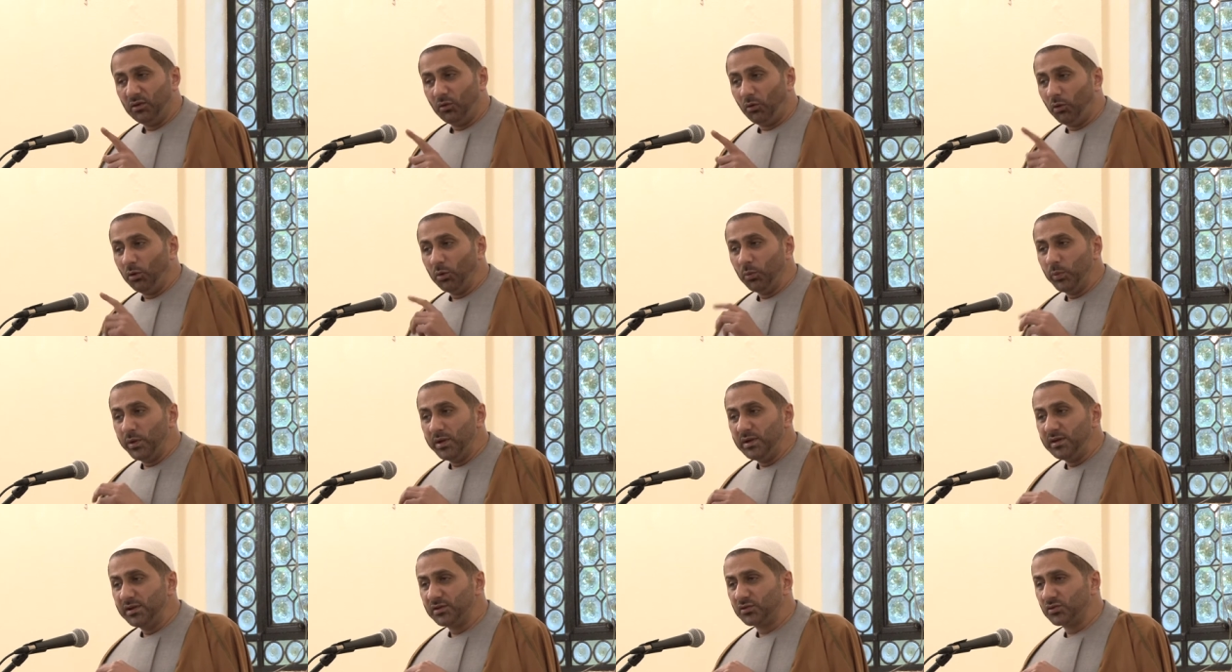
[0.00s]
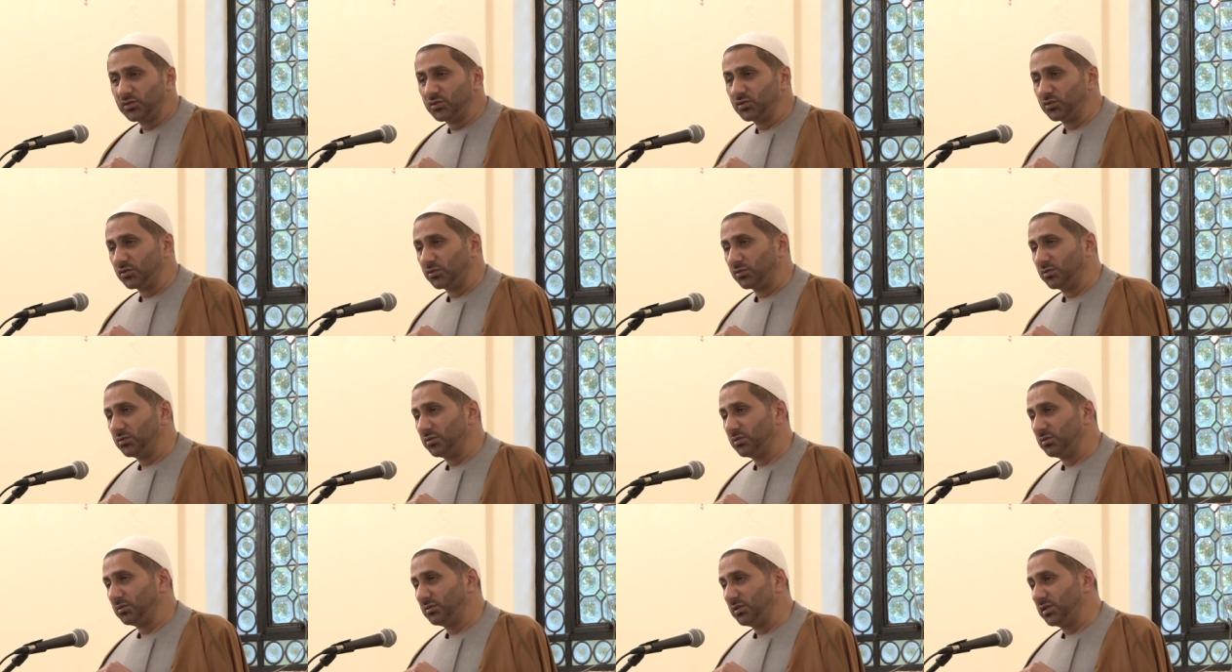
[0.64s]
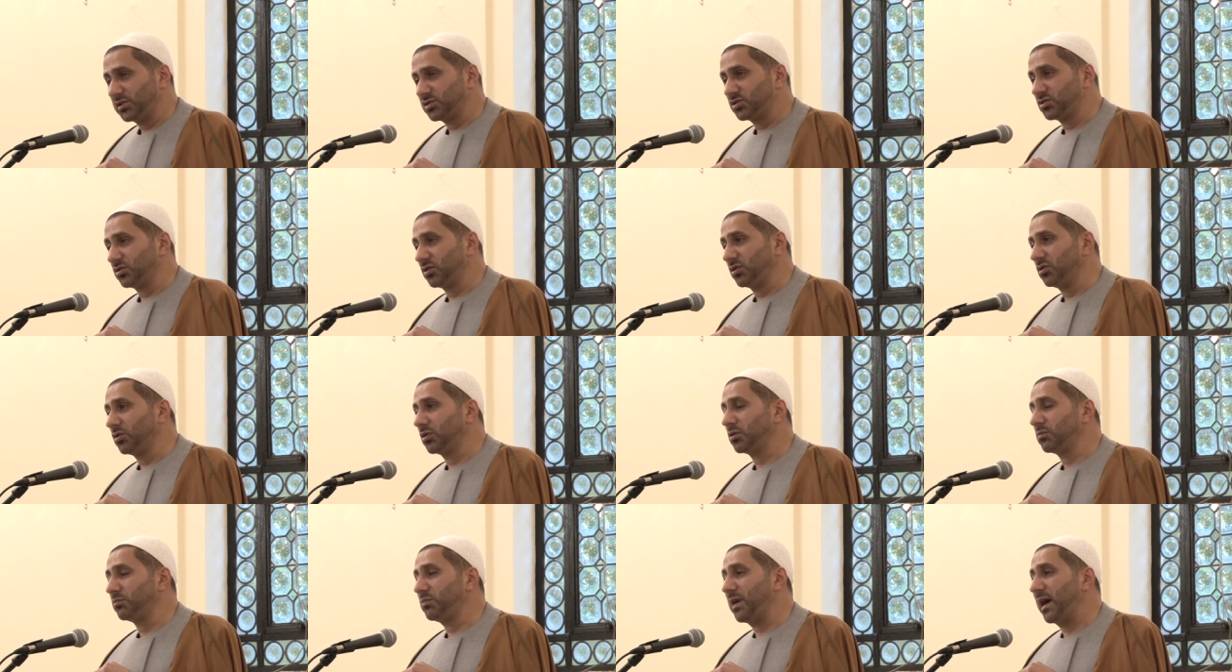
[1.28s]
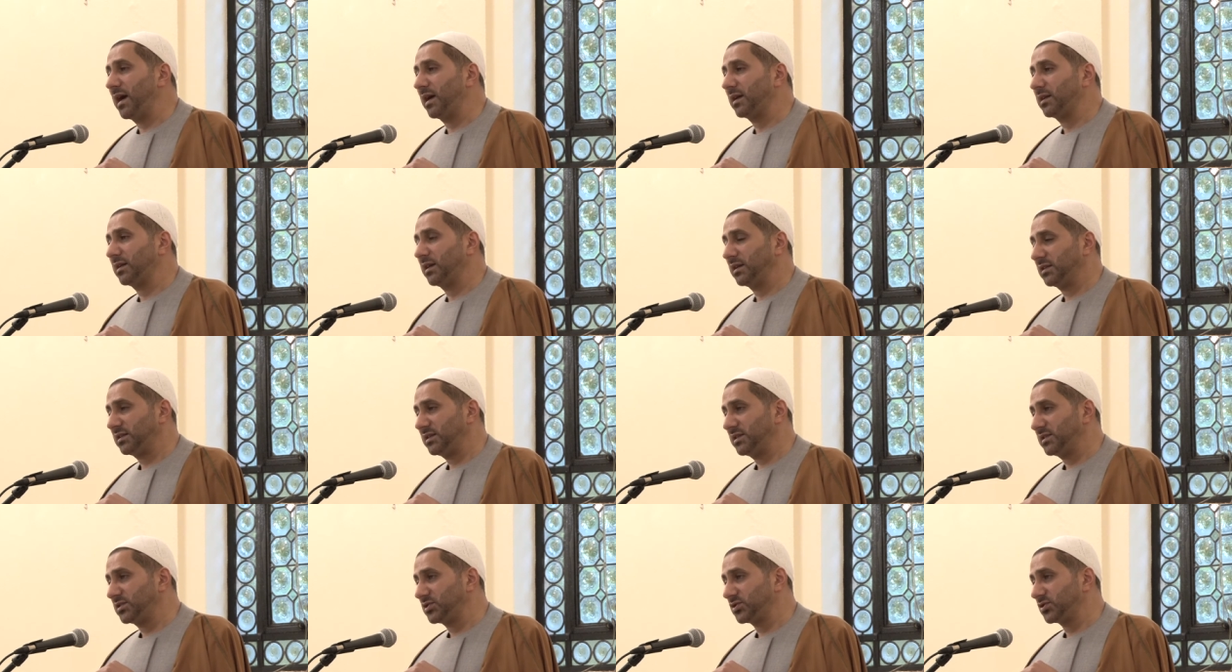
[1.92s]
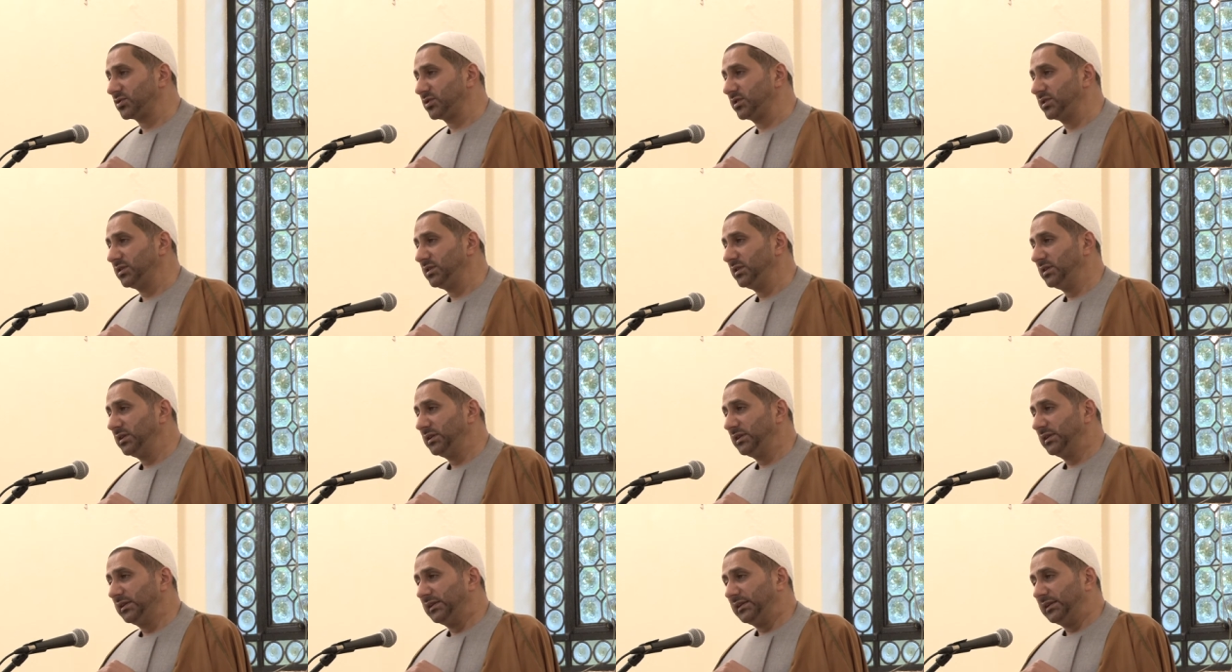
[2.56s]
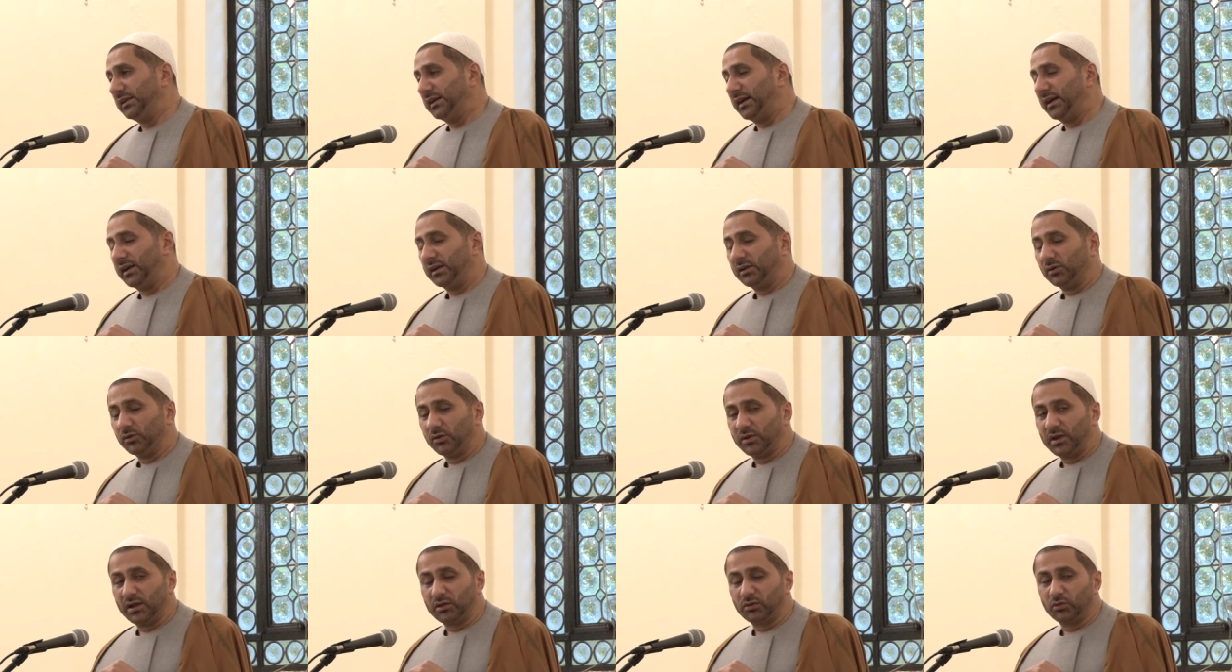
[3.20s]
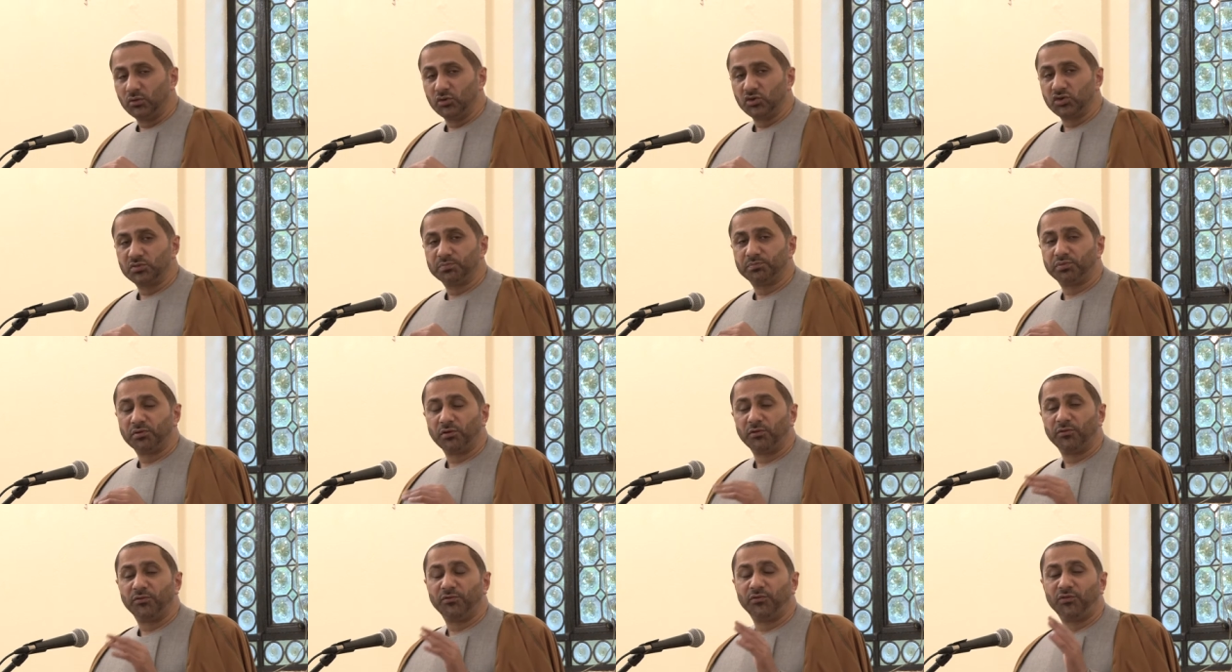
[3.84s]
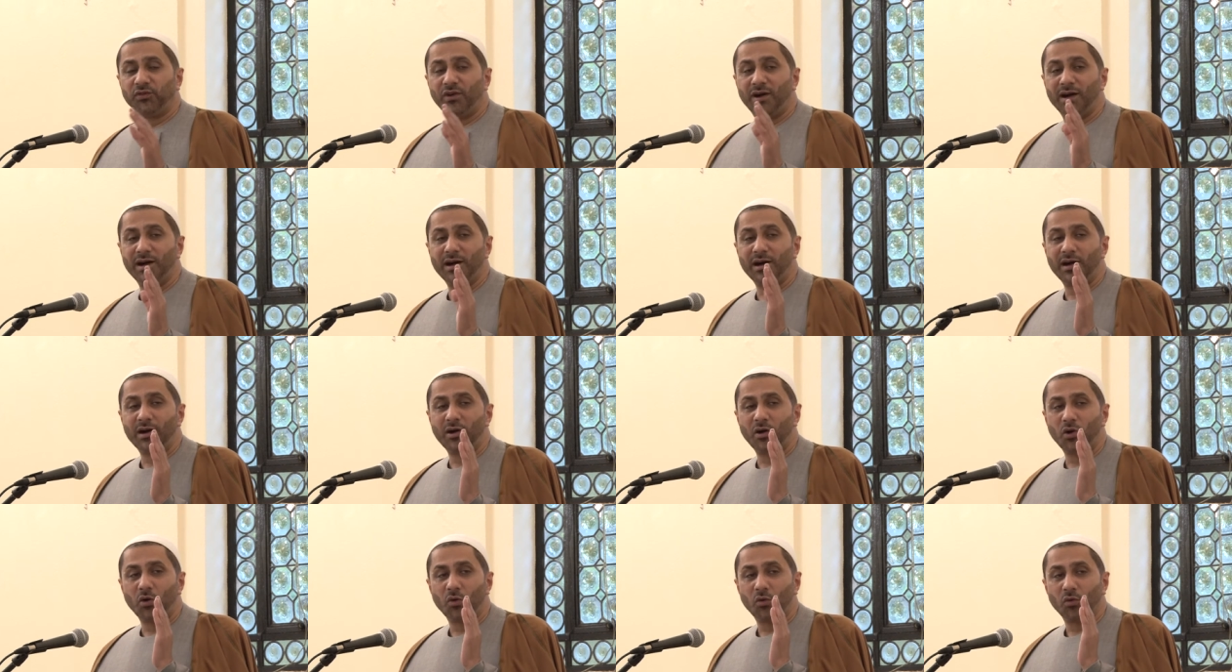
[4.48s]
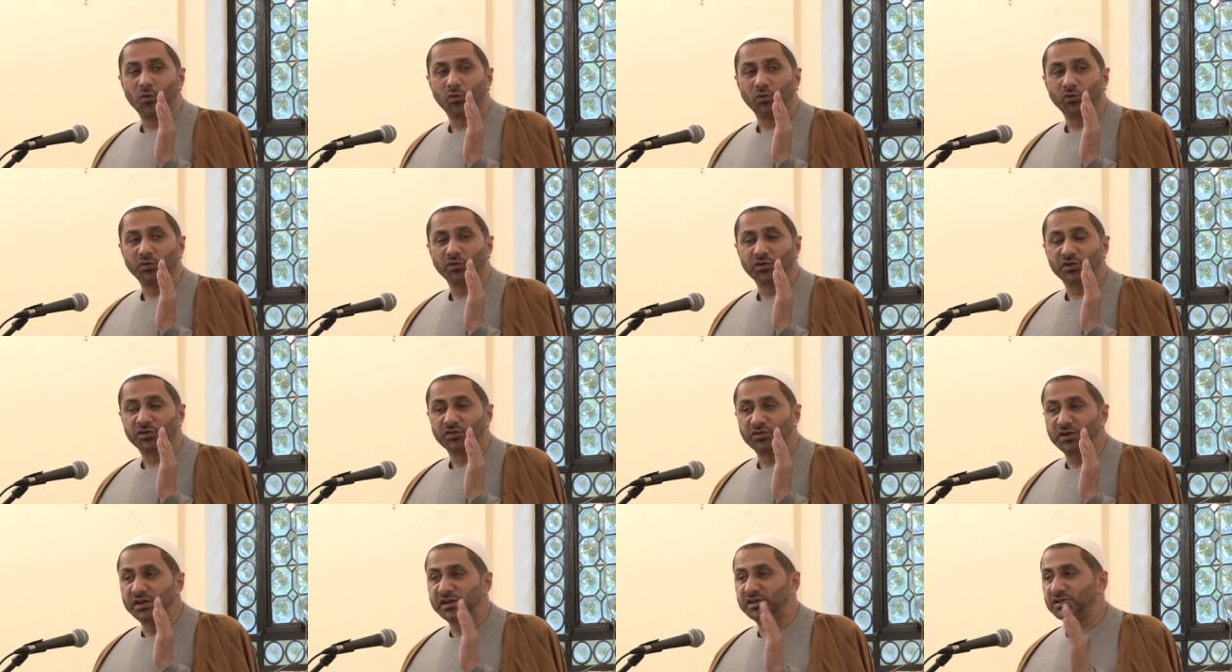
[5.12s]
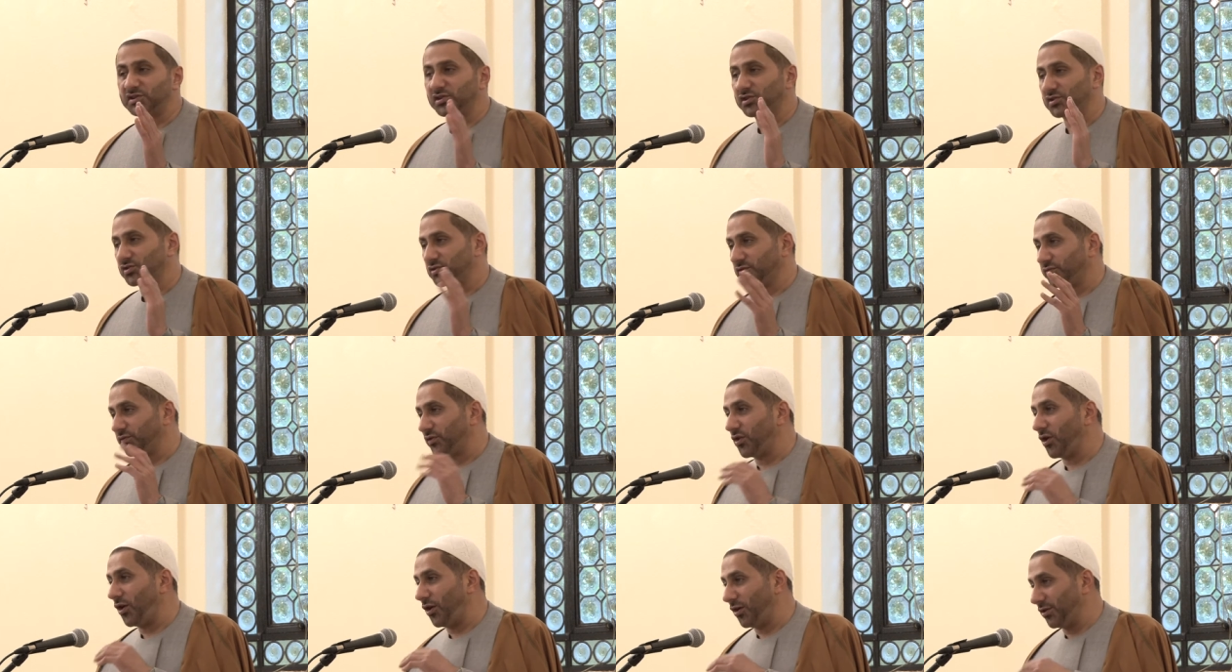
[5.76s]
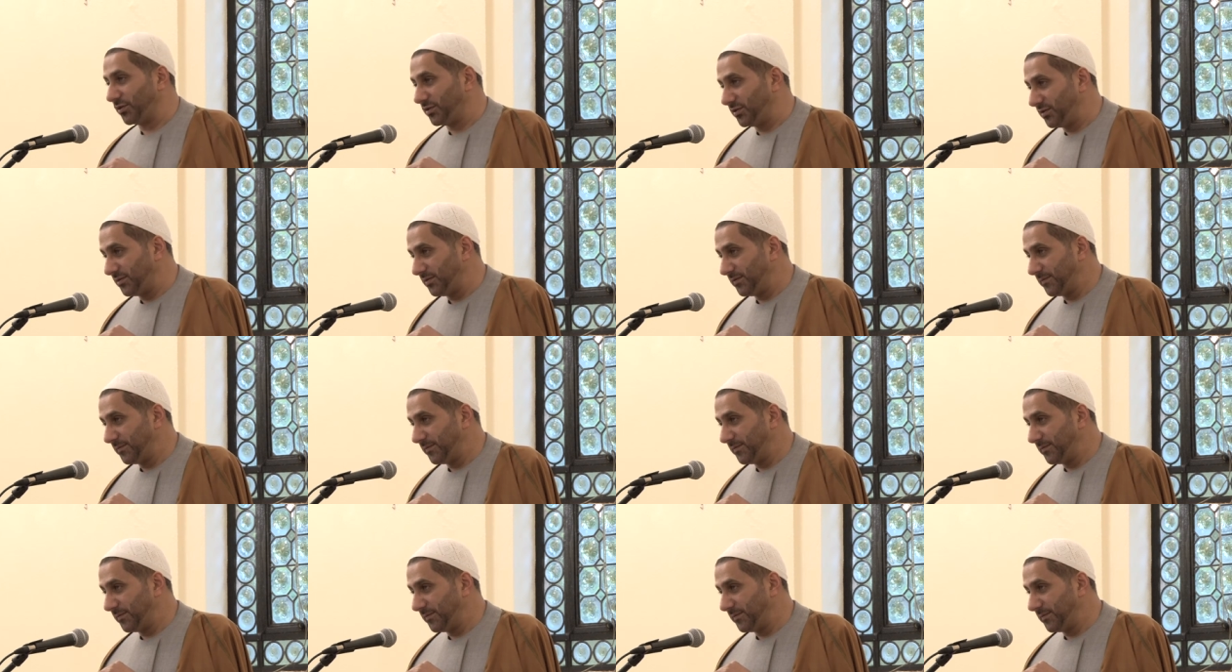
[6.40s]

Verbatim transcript: All we need to do is to look back at history and look at those profound creatures of God.